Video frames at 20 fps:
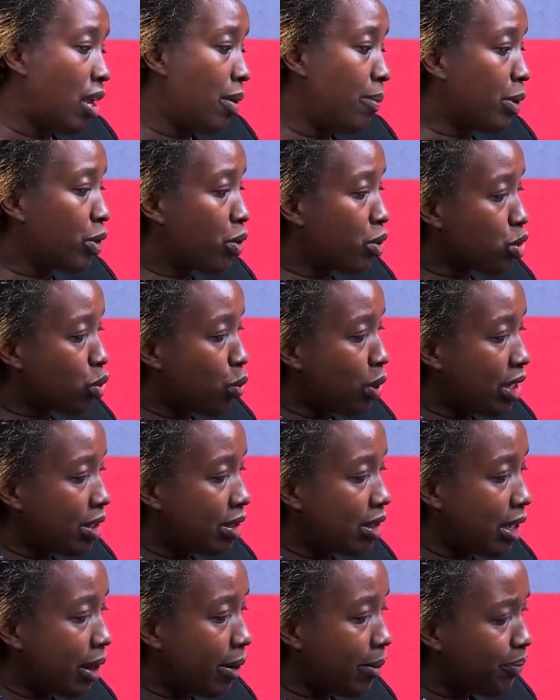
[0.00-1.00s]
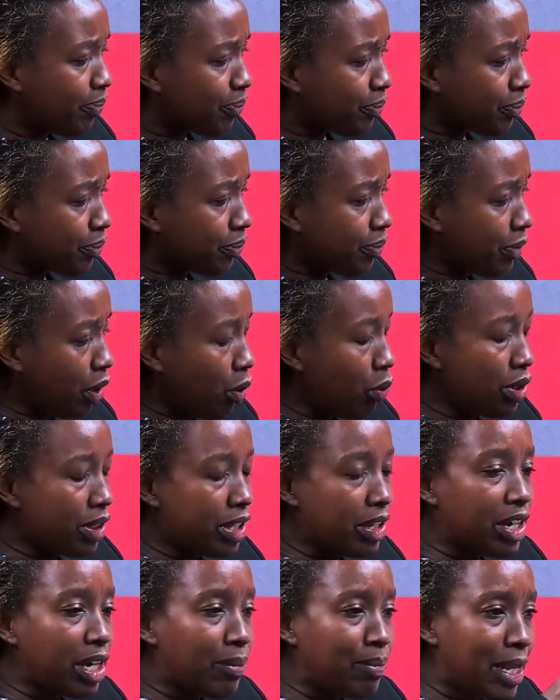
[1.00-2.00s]
because when the
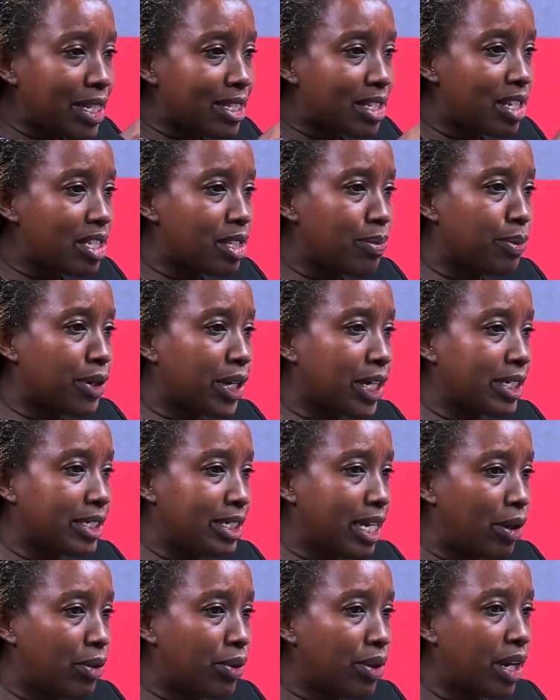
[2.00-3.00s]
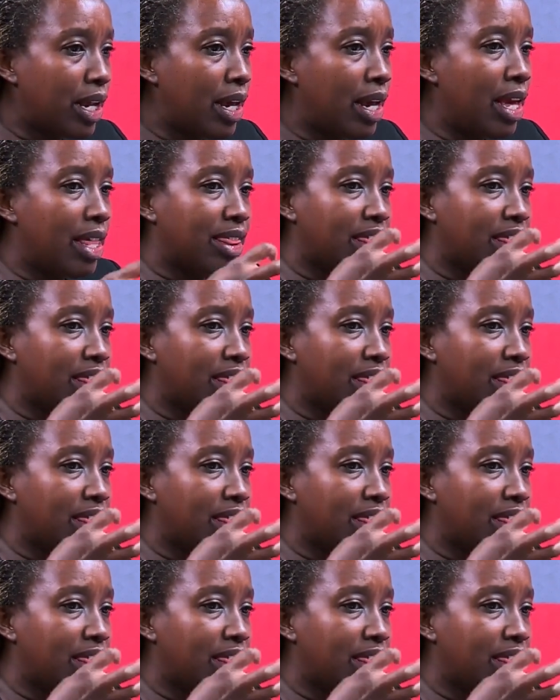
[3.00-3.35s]
red blood cells break down,